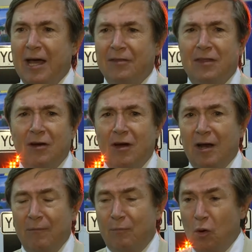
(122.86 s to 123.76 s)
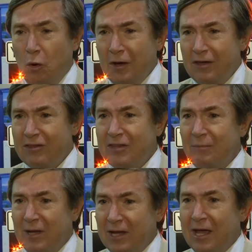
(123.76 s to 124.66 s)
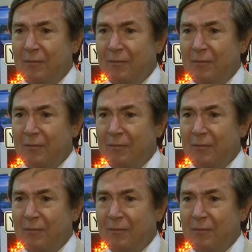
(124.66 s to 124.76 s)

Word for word: out there and poised and being